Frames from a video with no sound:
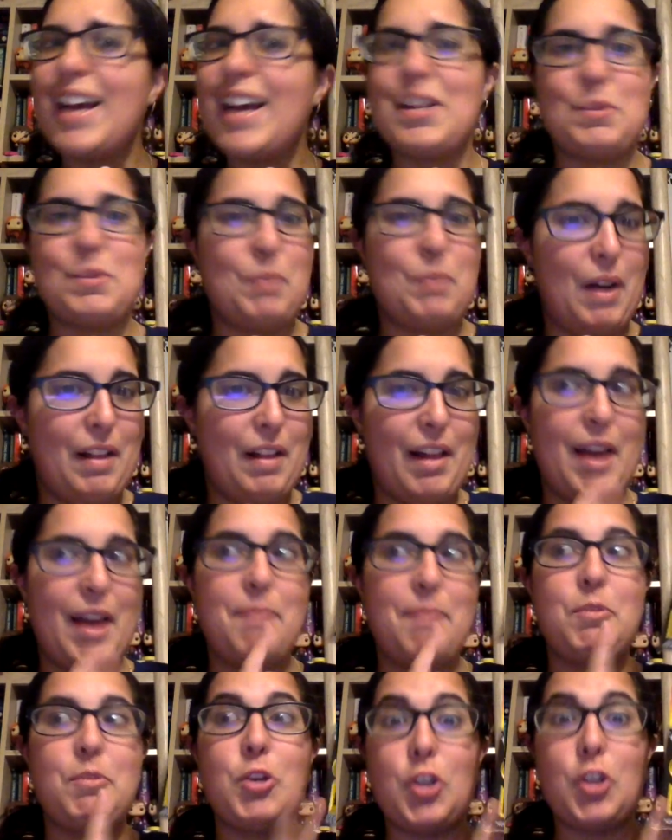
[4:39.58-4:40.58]
as well.
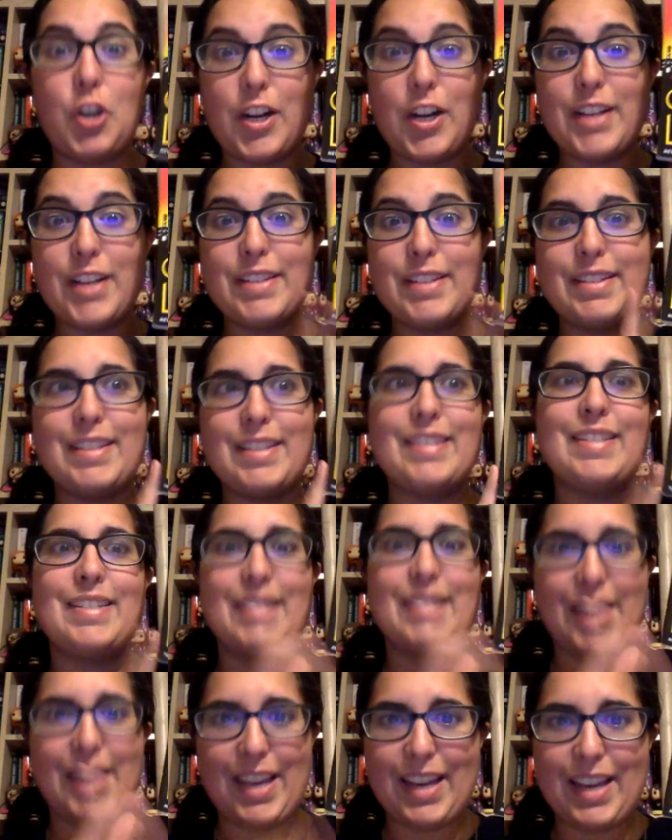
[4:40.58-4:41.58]
I'm curious to
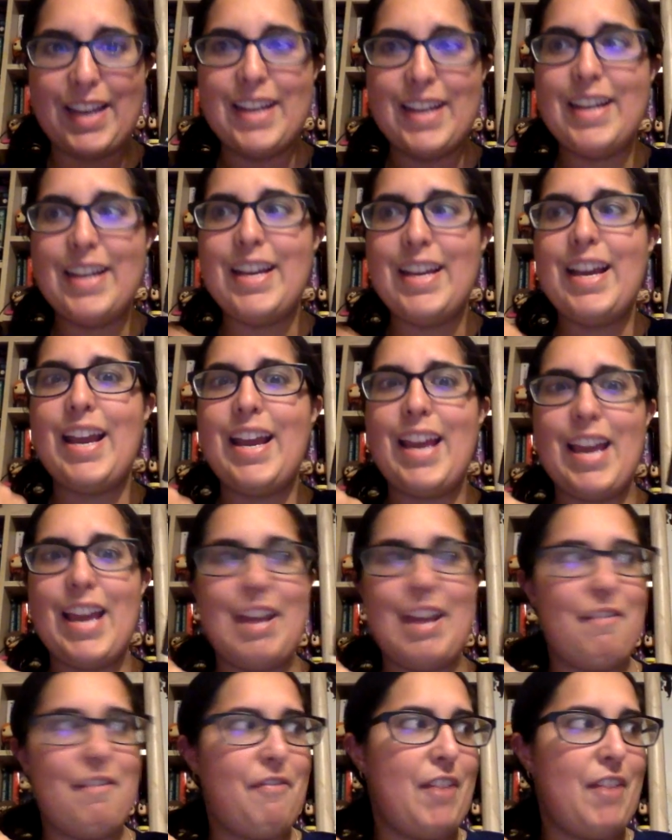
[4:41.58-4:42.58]
see
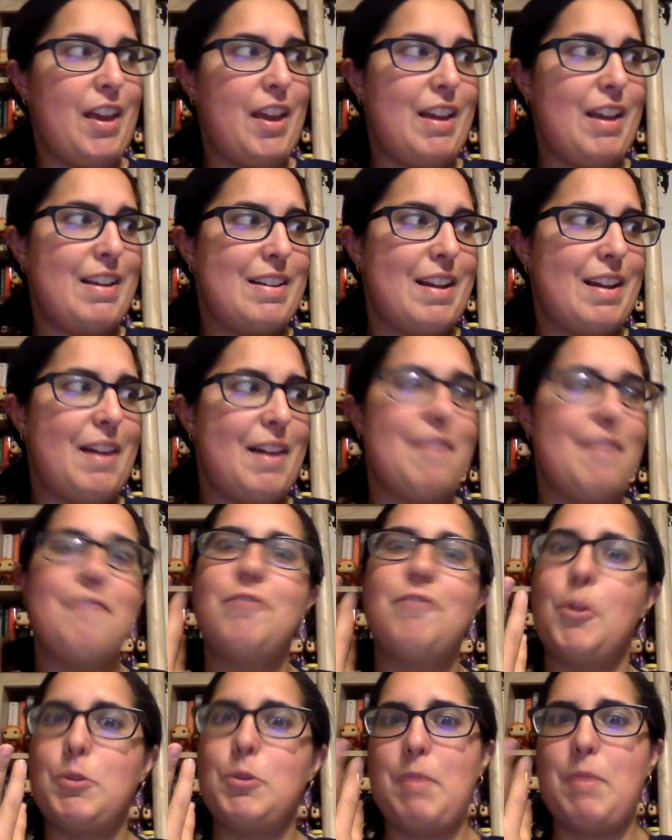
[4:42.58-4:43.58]
if it
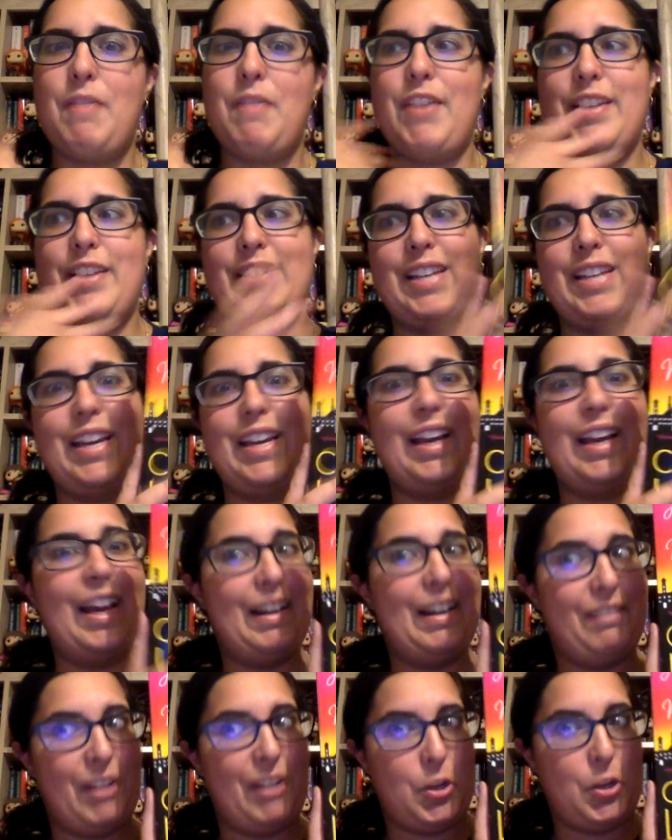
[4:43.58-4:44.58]
floats my fancy and
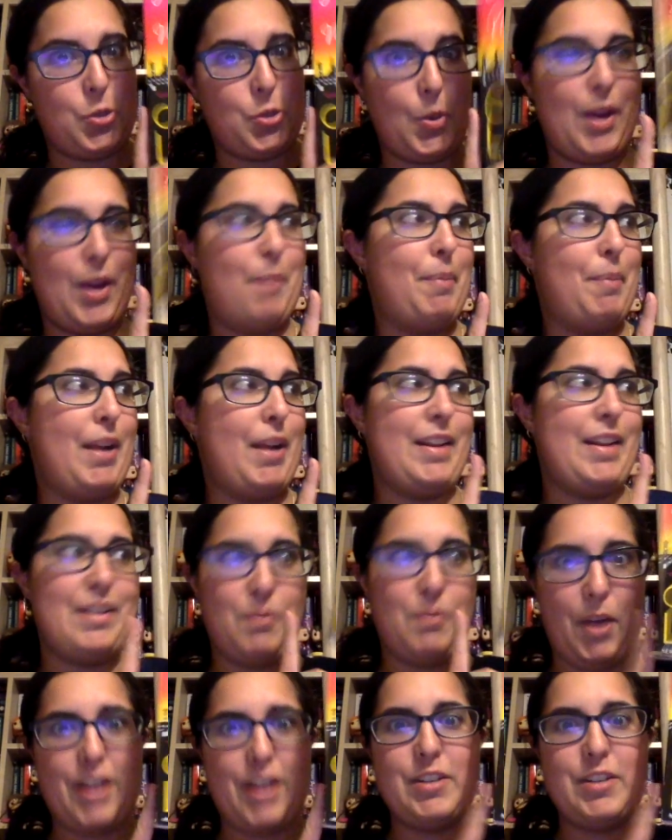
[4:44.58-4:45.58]
if I enjoy it, but I did
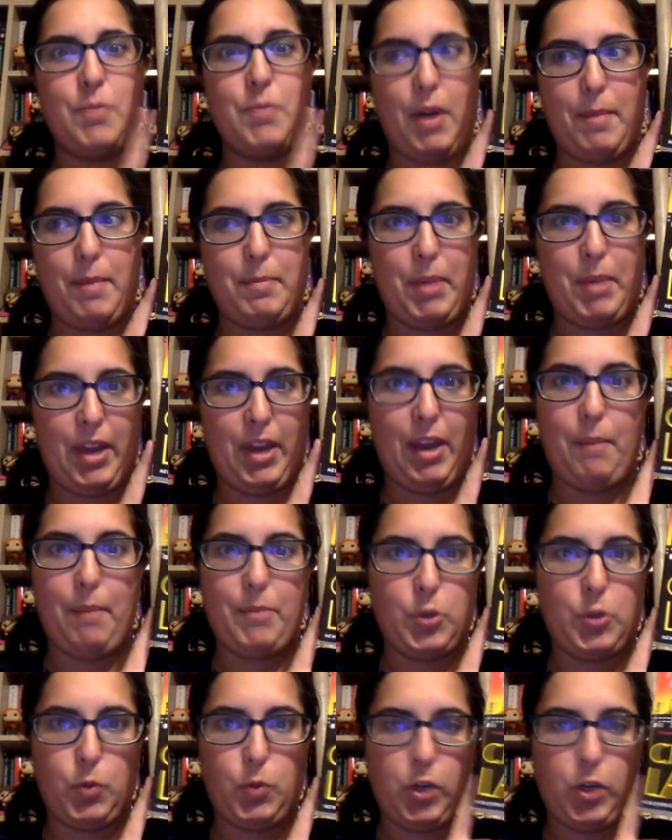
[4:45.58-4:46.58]
wind up picking up
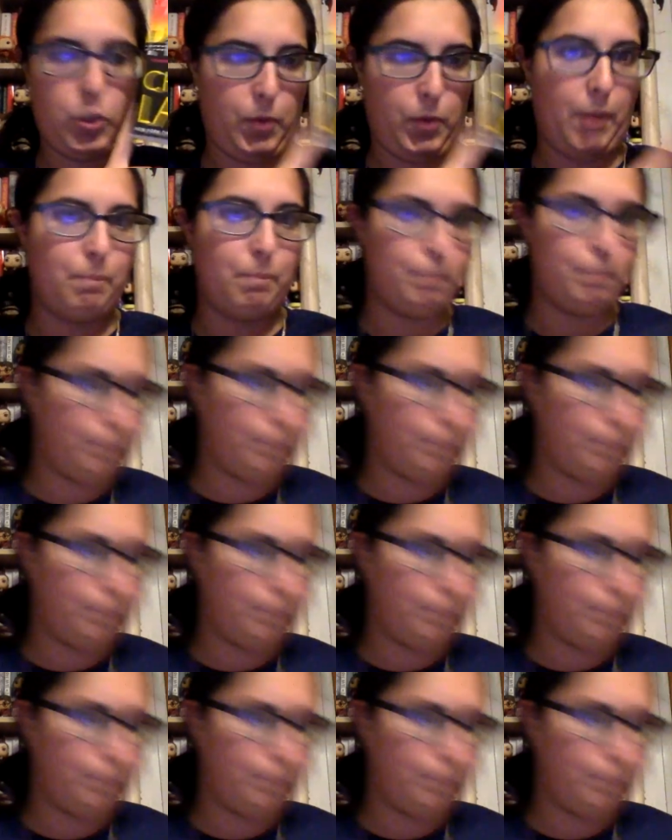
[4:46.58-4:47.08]
this one as well.